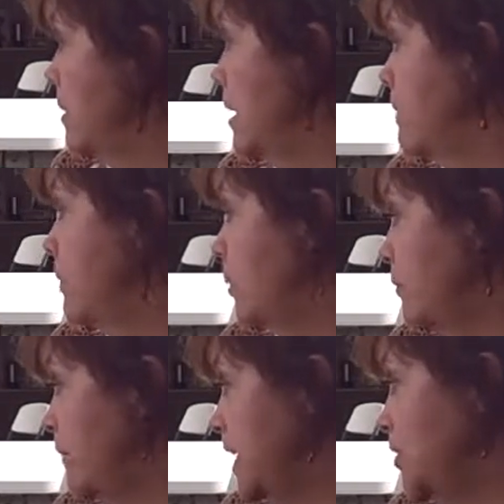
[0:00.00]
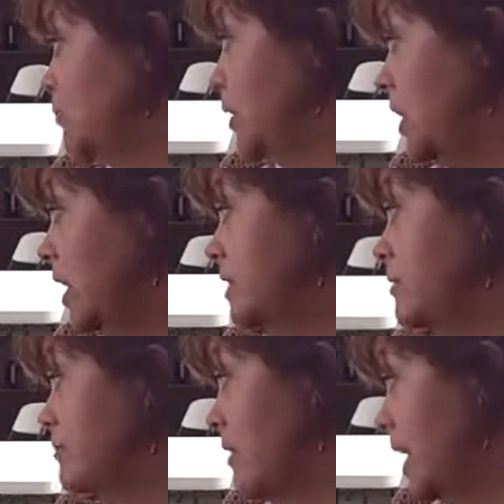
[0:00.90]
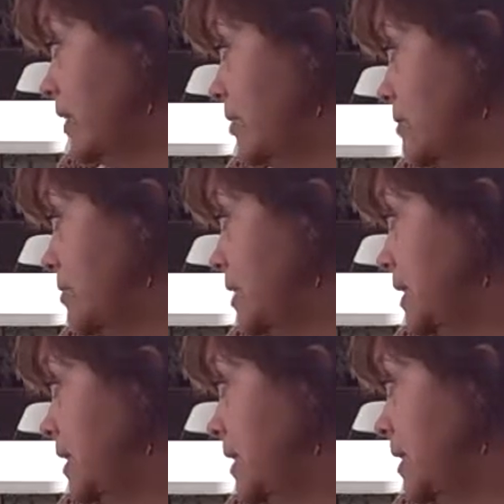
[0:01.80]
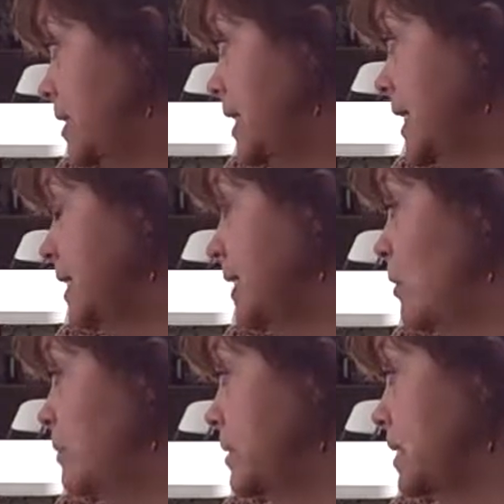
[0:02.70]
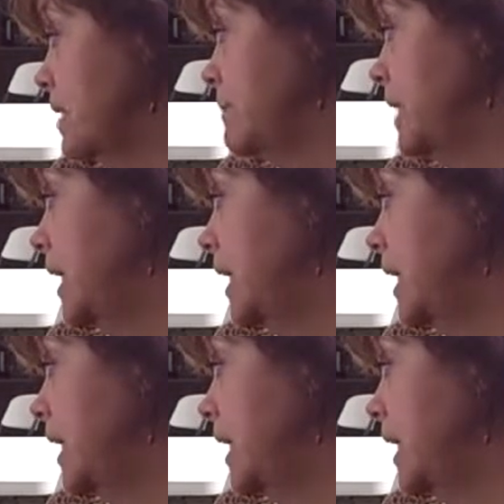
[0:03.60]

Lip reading: It motivates reluctant writers as it opens up the